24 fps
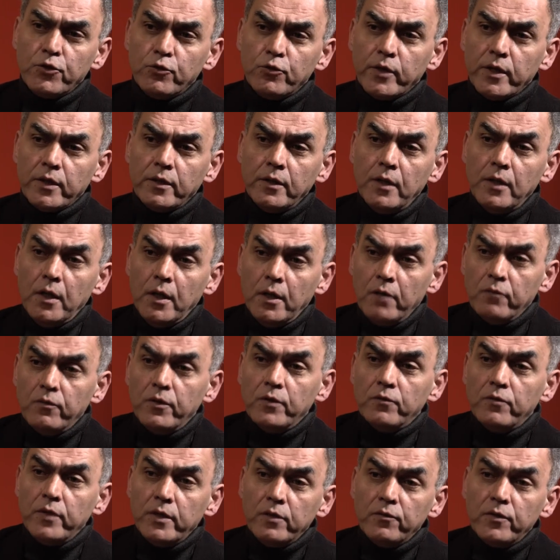You can
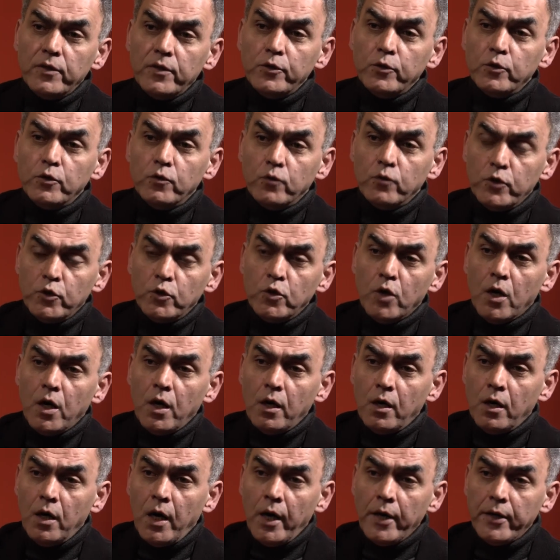whenever you you go
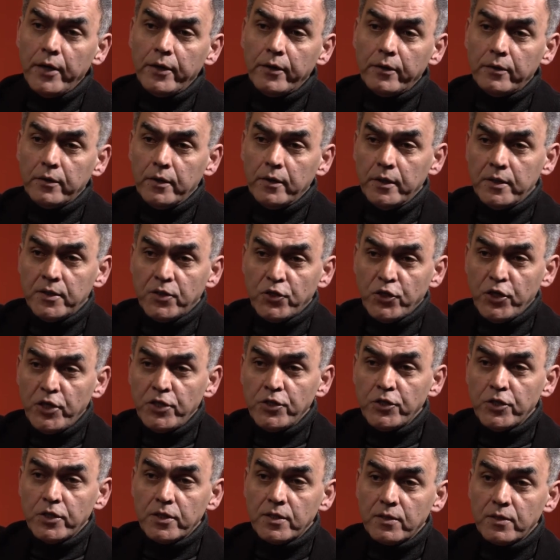higher, it
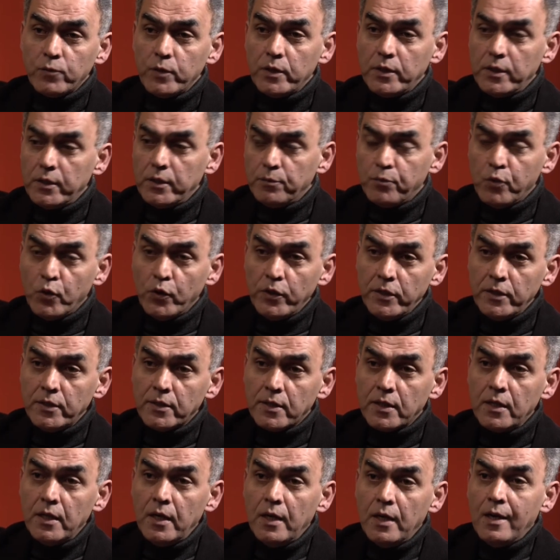changes with the
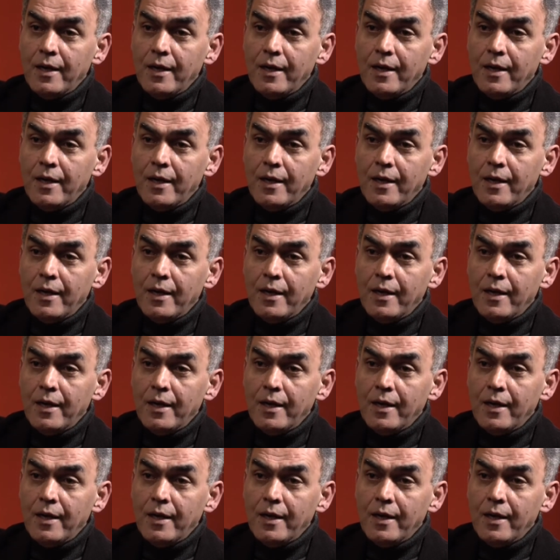points.